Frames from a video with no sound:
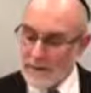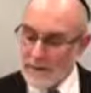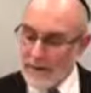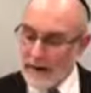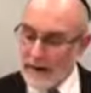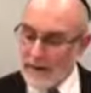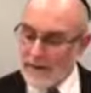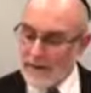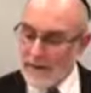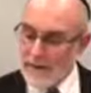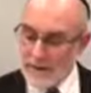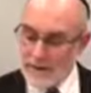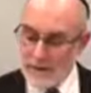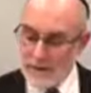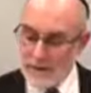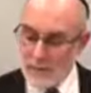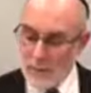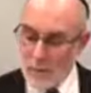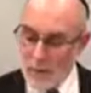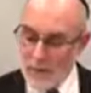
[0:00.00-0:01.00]
And this
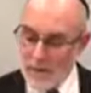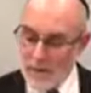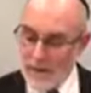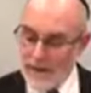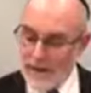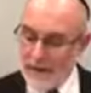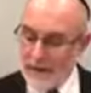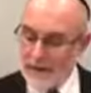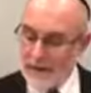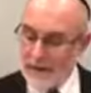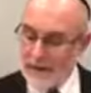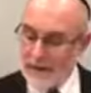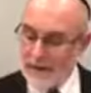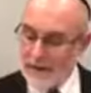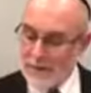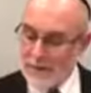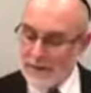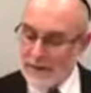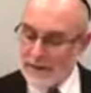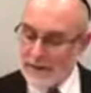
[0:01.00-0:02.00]
is one thing that
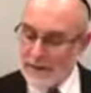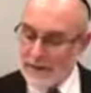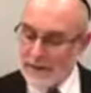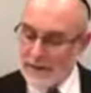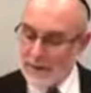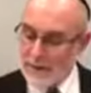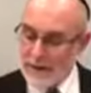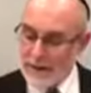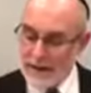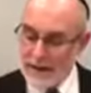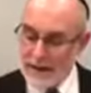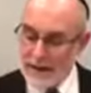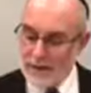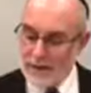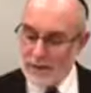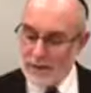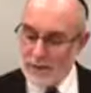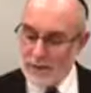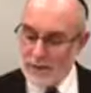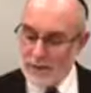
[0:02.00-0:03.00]
he redeemed, that he had
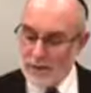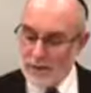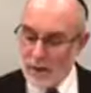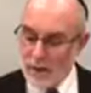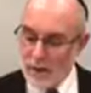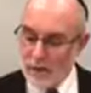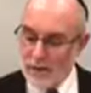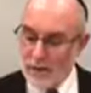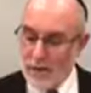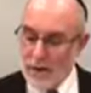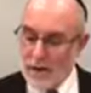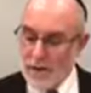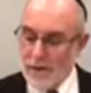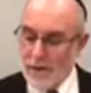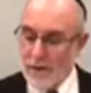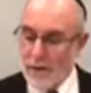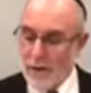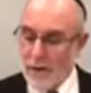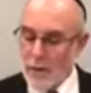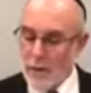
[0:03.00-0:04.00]
to do was called
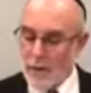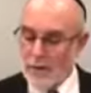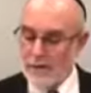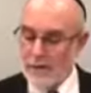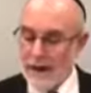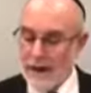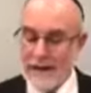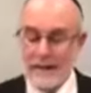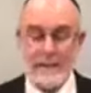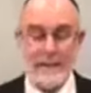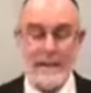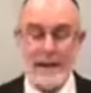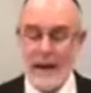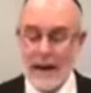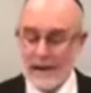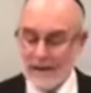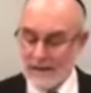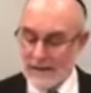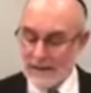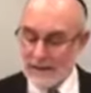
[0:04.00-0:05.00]
the ore of God's
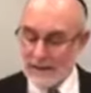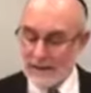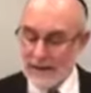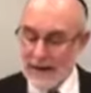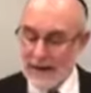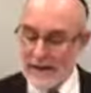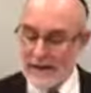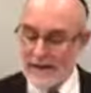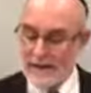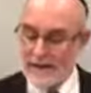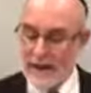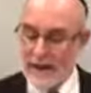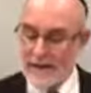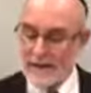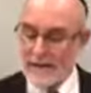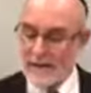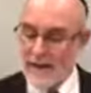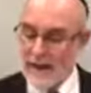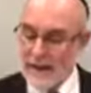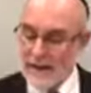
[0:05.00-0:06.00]
kindness, the light of
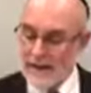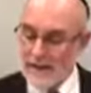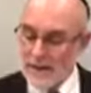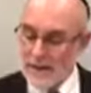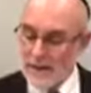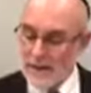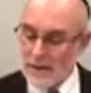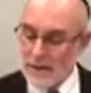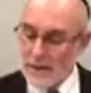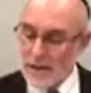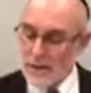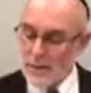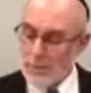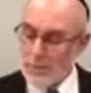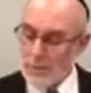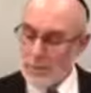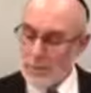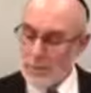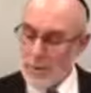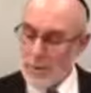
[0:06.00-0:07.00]
God's kindness,
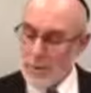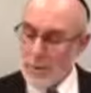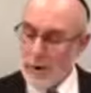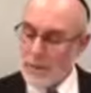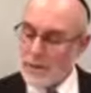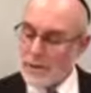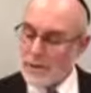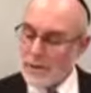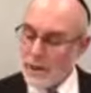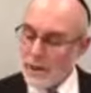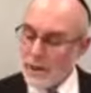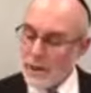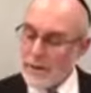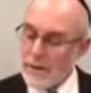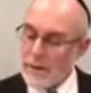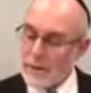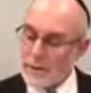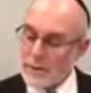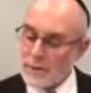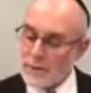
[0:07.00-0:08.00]
which is what we always talk
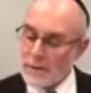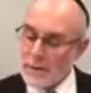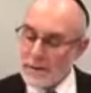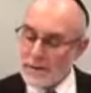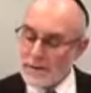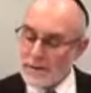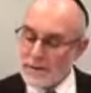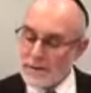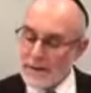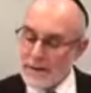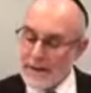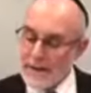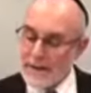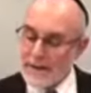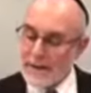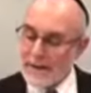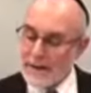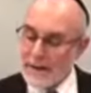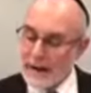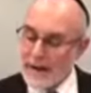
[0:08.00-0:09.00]
about, which was
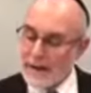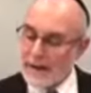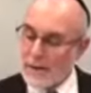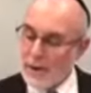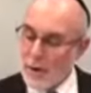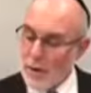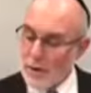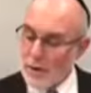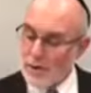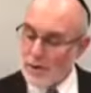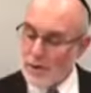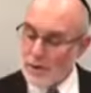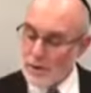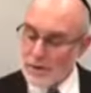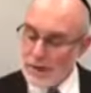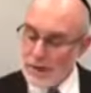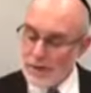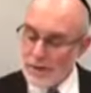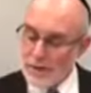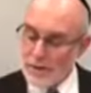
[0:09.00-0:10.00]
the entire goal of
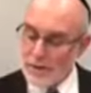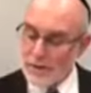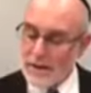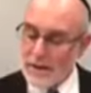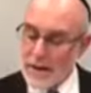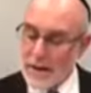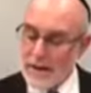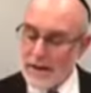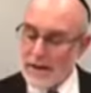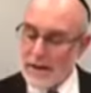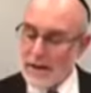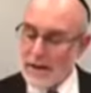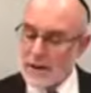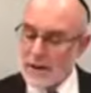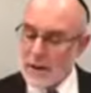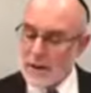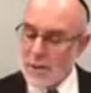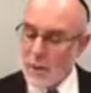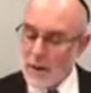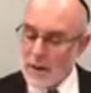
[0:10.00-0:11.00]
creation that
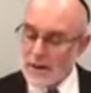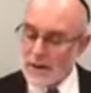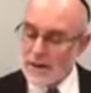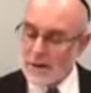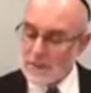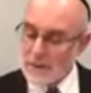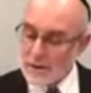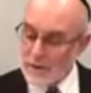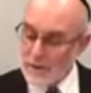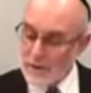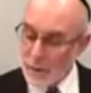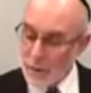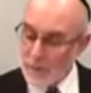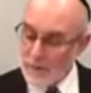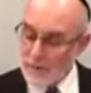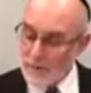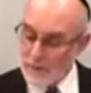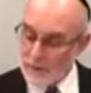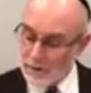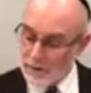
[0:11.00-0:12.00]
Hashem wanted to bestow
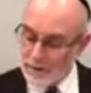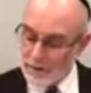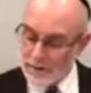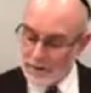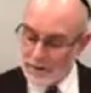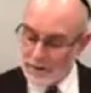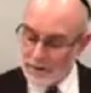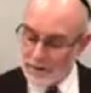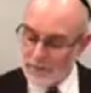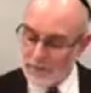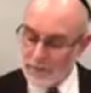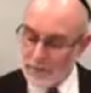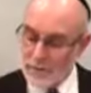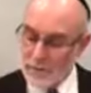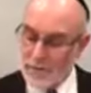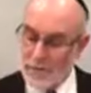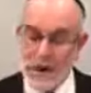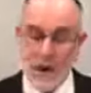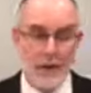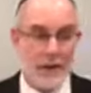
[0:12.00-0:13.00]
of his goodness
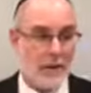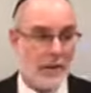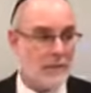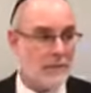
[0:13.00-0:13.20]
to another.